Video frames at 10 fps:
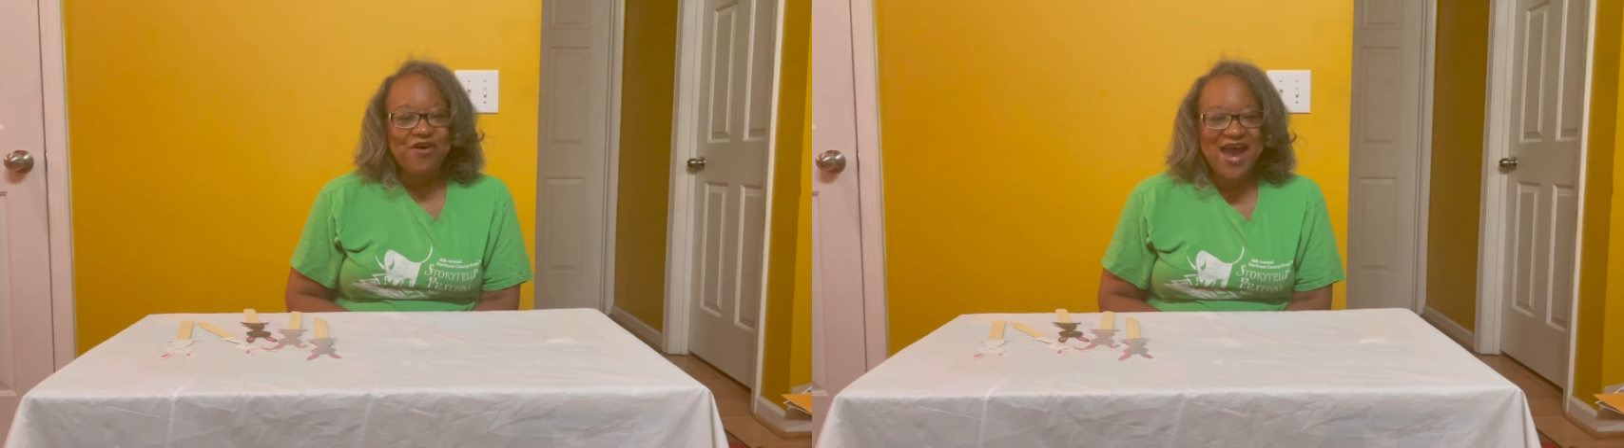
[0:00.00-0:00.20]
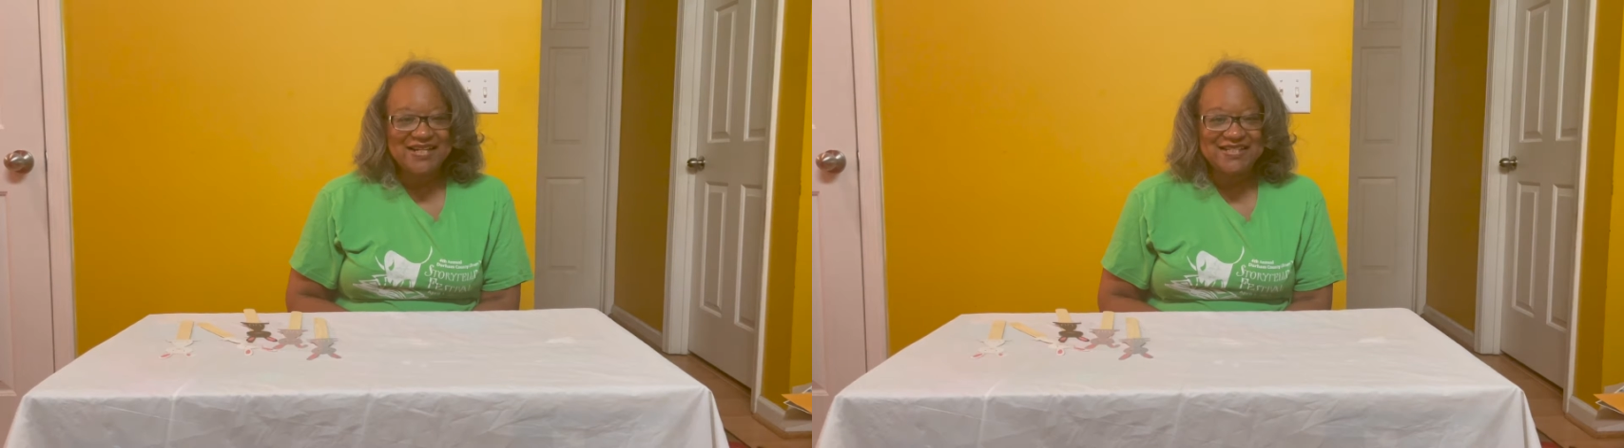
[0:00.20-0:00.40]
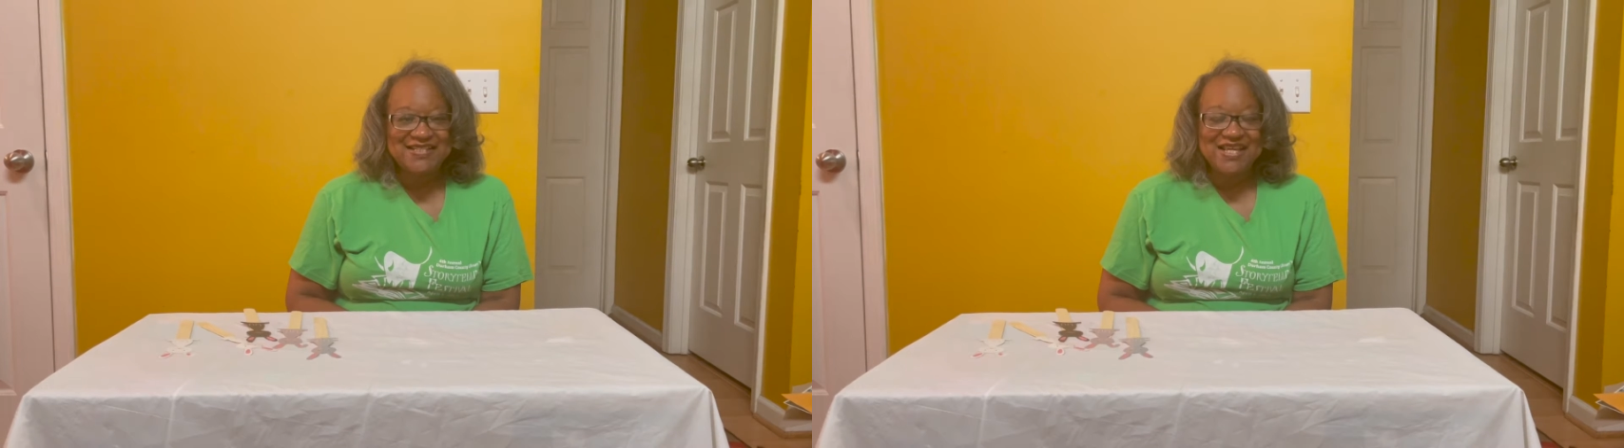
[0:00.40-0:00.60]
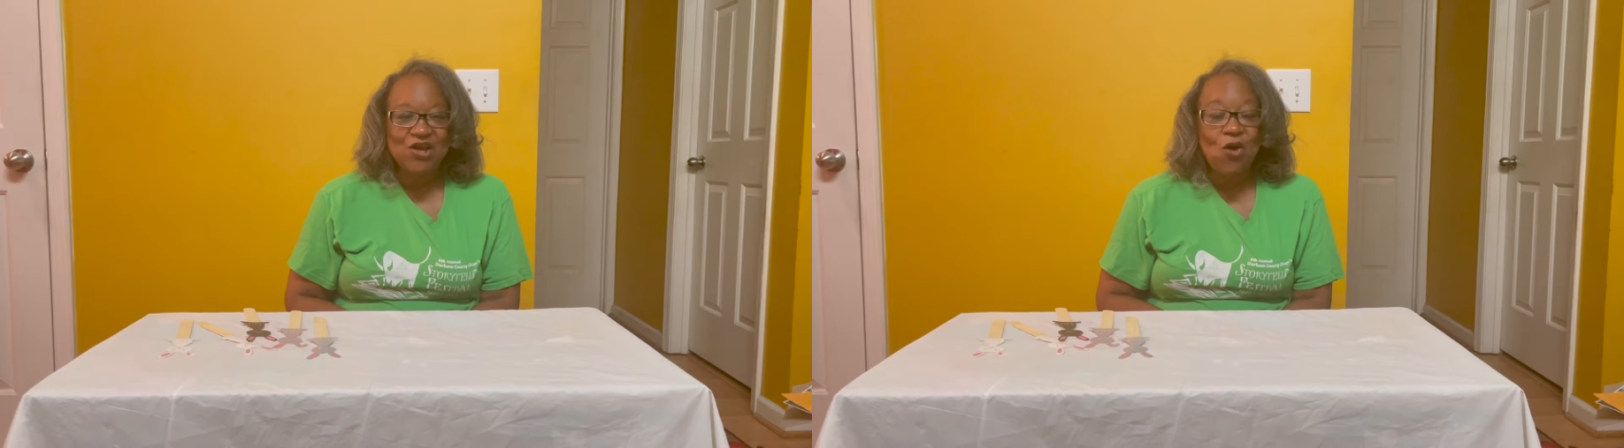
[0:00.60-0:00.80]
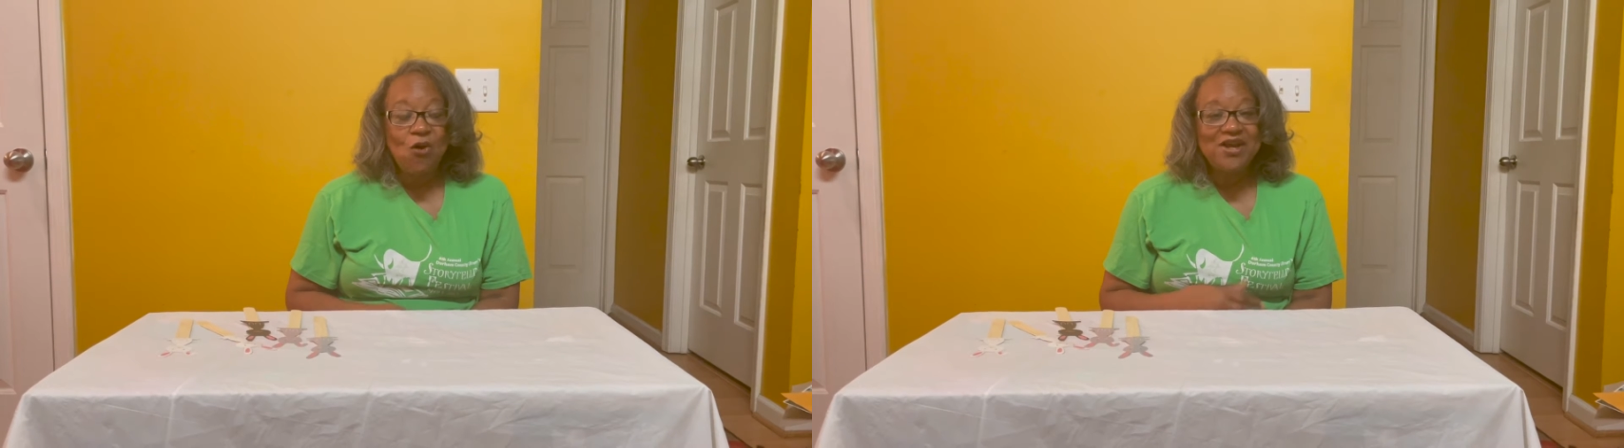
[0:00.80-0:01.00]

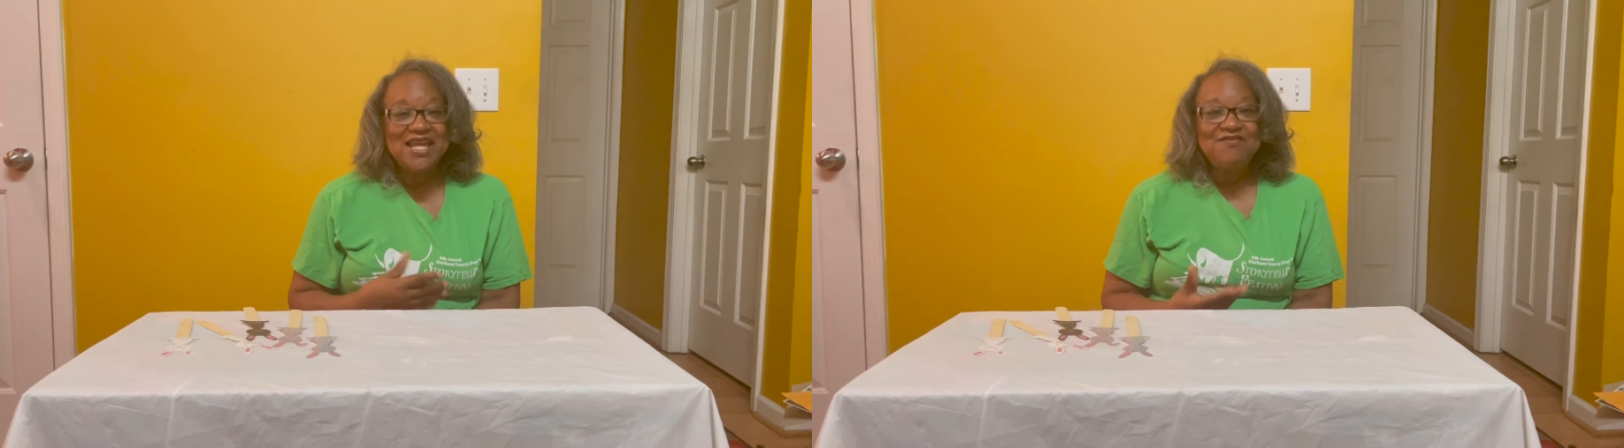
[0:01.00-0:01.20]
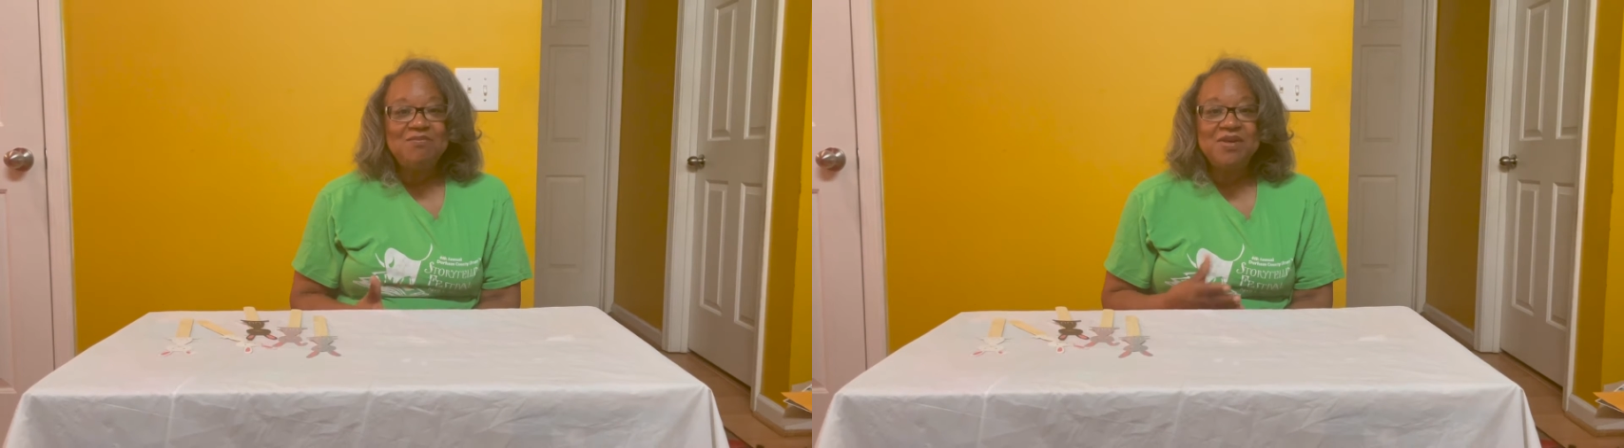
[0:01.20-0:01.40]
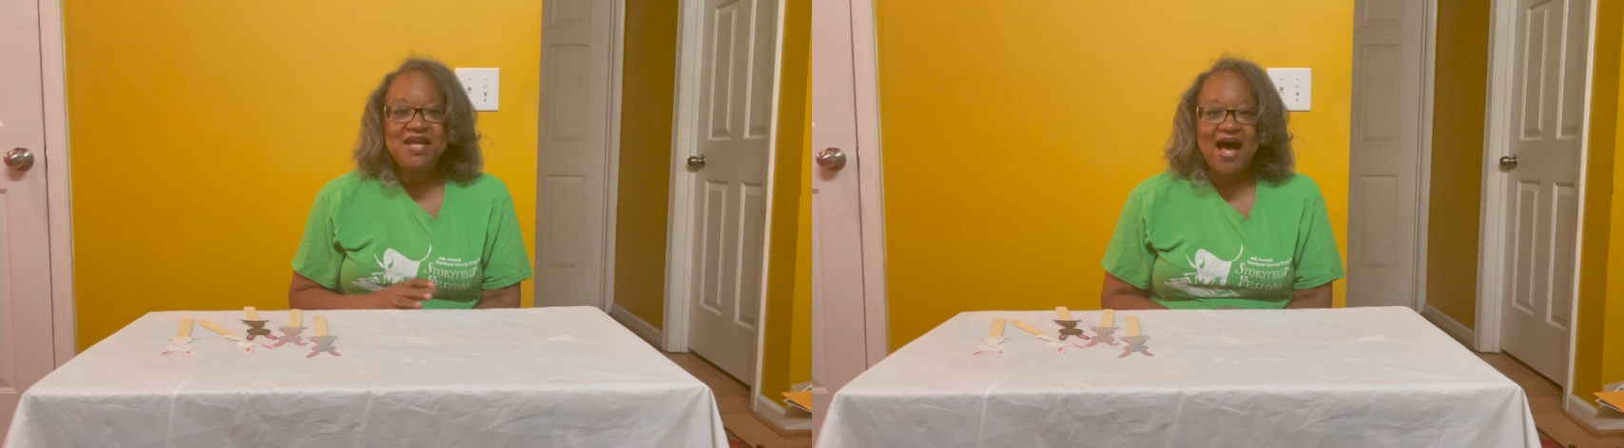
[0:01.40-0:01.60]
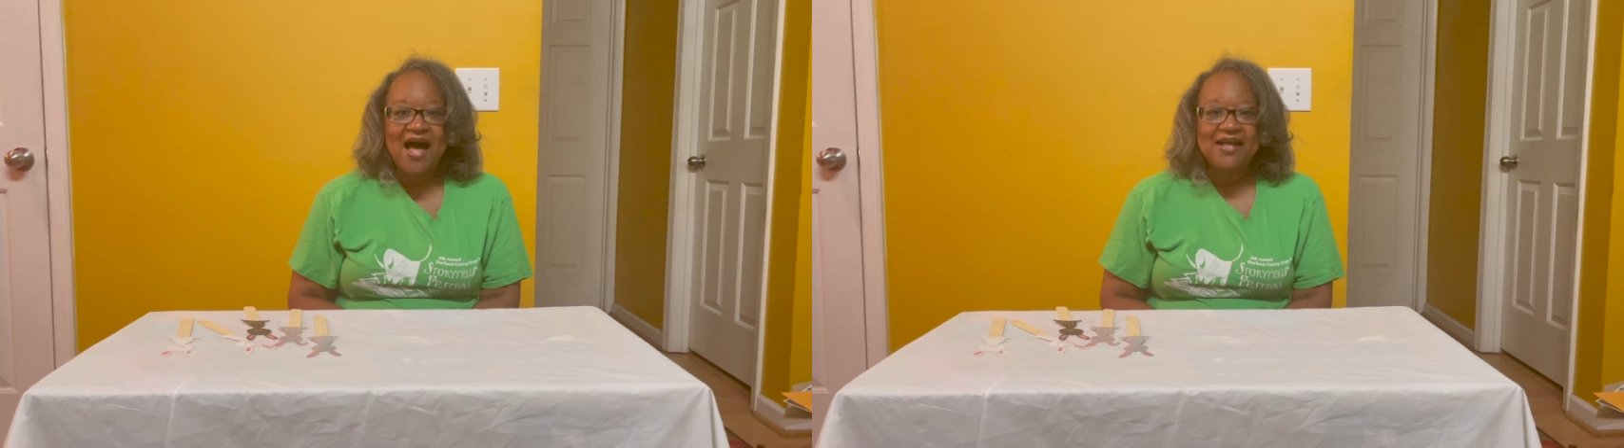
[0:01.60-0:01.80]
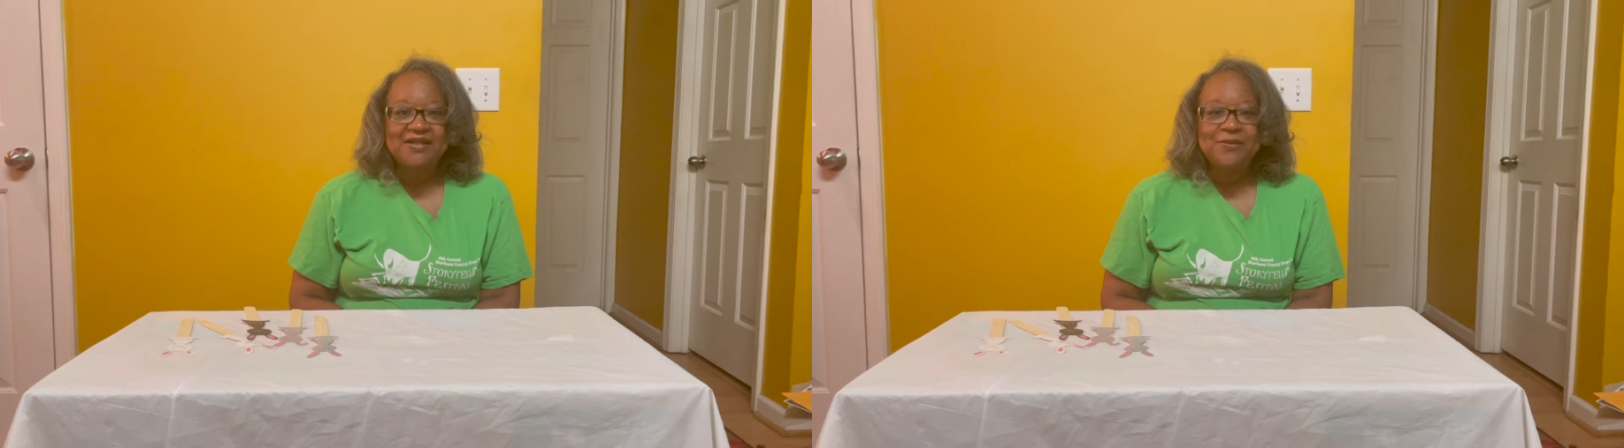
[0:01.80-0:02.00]
practicing or even
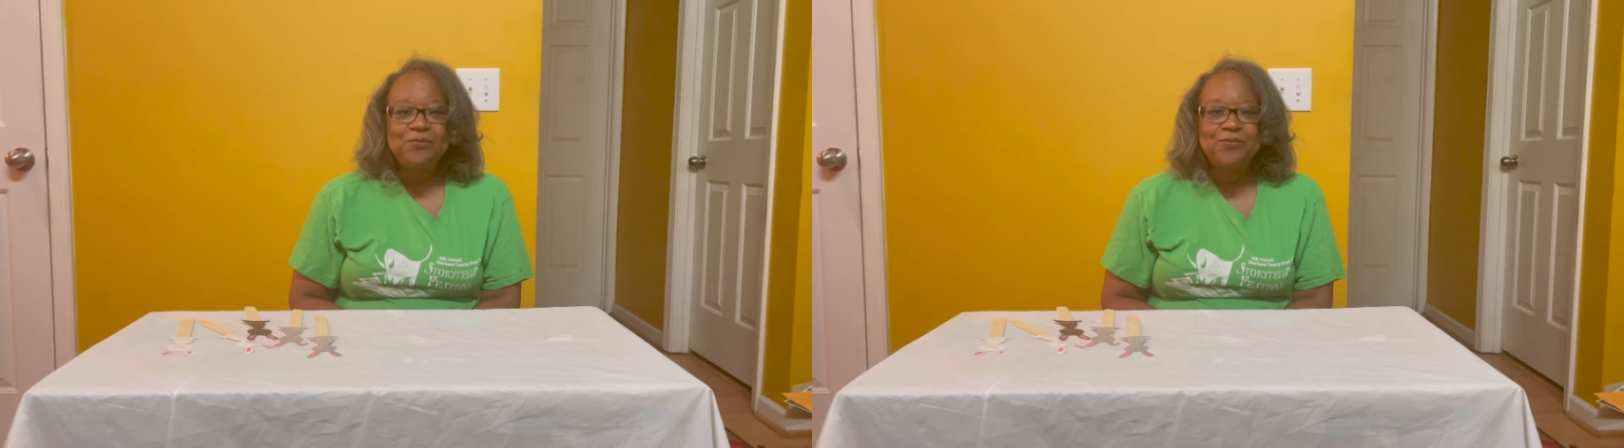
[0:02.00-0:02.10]
beyond.